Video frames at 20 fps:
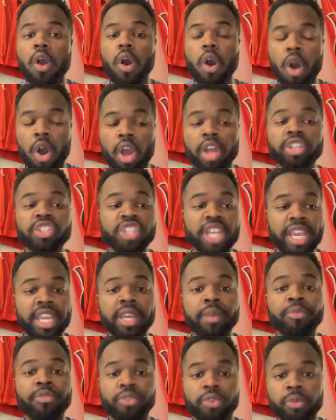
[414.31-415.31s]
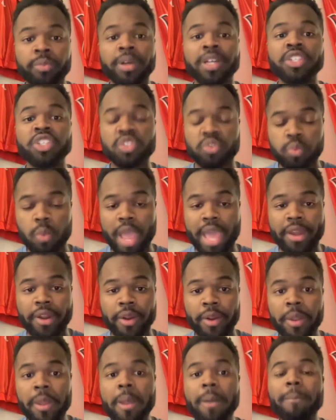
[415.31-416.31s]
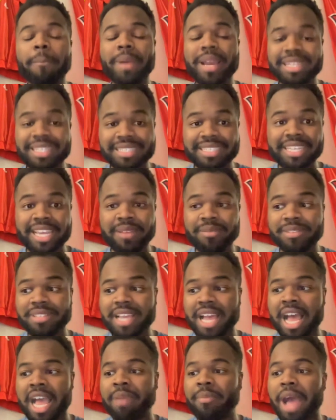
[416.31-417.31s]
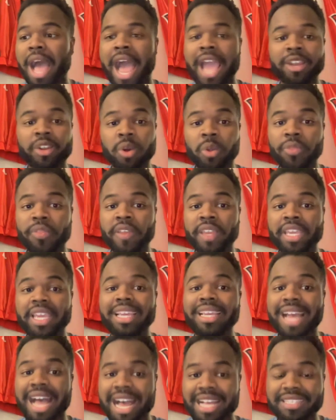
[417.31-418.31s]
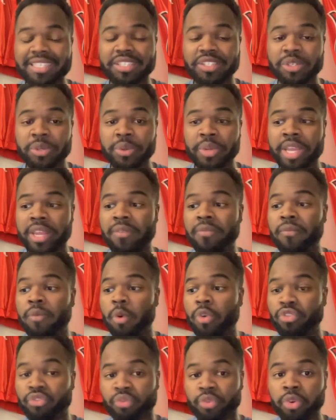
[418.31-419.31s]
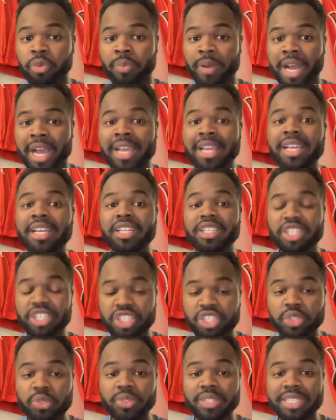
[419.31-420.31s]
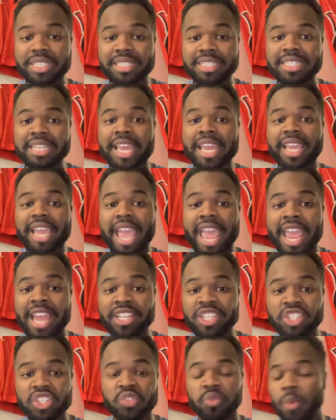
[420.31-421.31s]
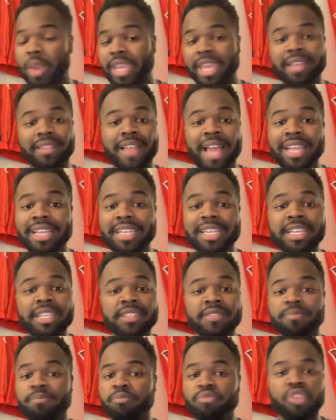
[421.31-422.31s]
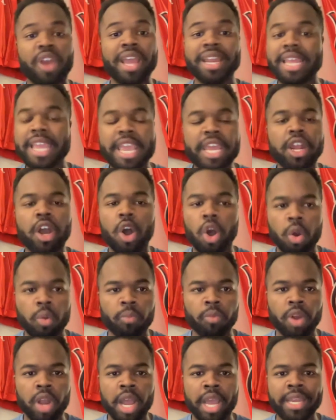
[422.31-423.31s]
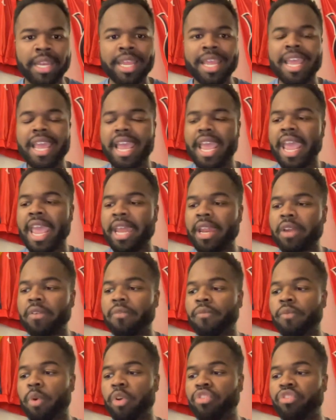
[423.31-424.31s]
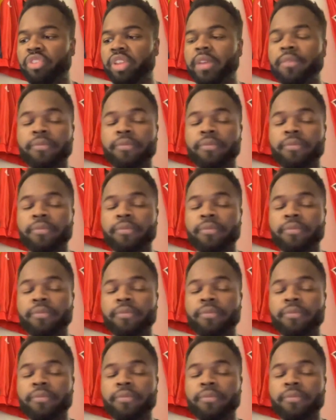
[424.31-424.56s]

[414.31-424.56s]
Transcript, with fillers: on Jacob Trouba's sweater. But at the same time, I don't think it constituted for Trouba to use his stick and swing it like he's trying to hit a home run. And unfortunately,